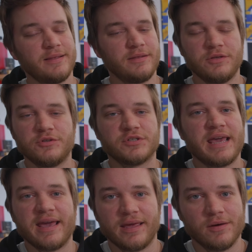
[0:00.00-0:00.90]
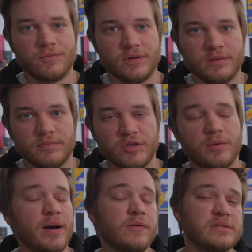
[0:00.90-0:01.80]
you just can't get one. You can
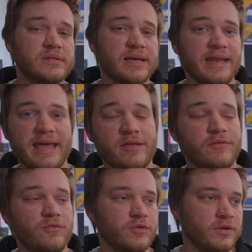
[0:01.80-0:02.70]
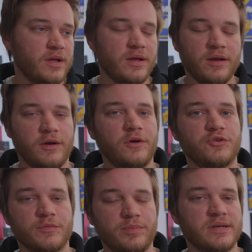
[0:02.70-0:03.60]
buy one secondhand for
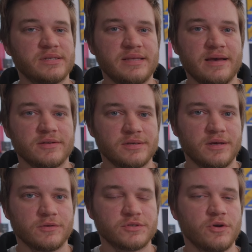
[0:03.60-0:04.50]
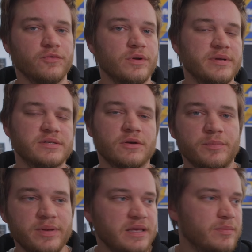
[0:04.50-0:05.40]
$100,000+ over
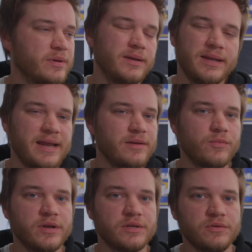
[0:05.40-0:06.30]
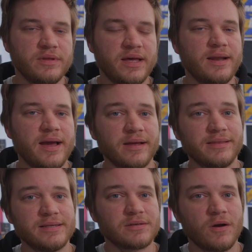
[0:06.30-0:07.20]
MSRP, but I didn't want to do that. I
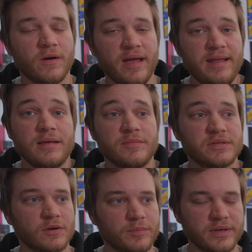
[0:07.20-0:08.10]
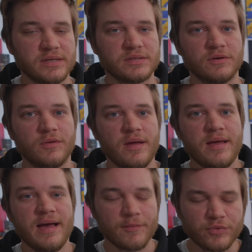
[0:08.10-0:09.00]
got this car at MSRP, so
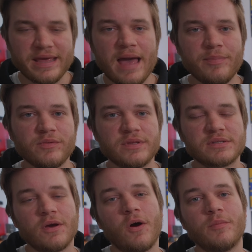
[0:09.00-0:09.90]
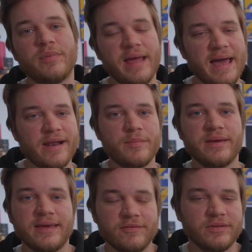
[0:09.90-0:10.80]
I'm really happy with this car, but had I
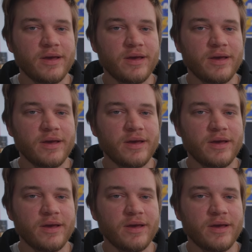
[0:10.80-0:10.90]
been given the